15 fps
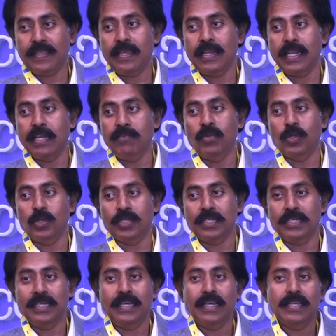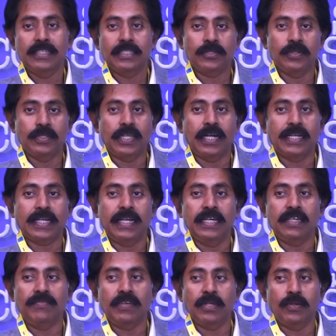live load. So, that
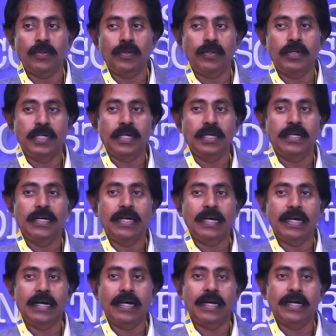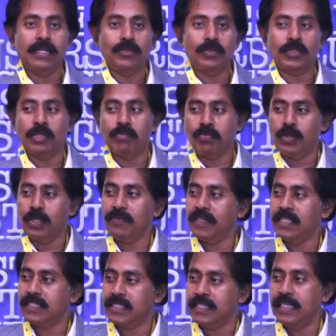kind of a load to support
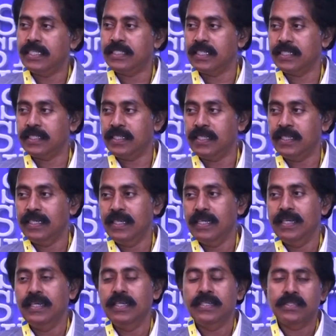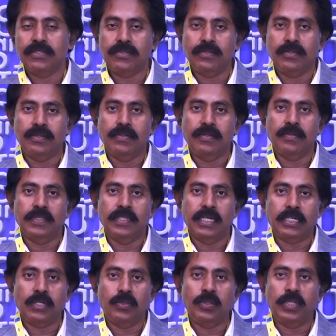with the steel structure. So,
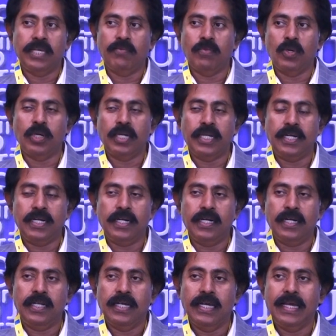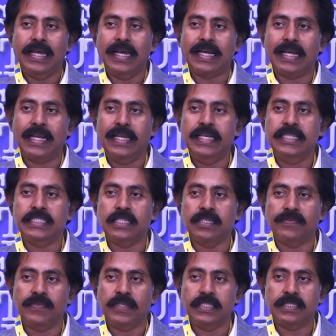that too they wanted a clean
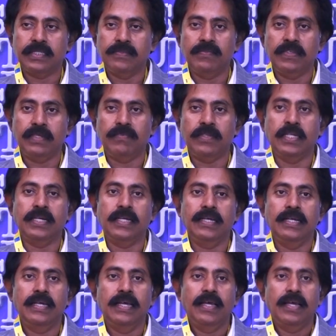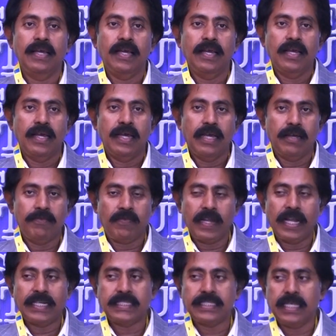surface. We have done a
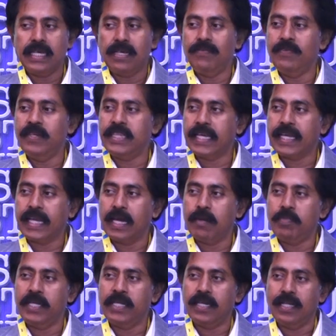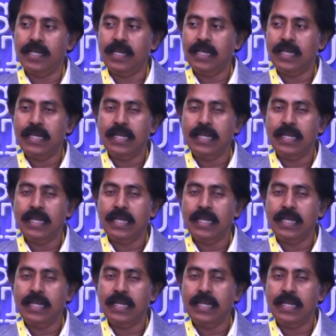flat slab with a capital,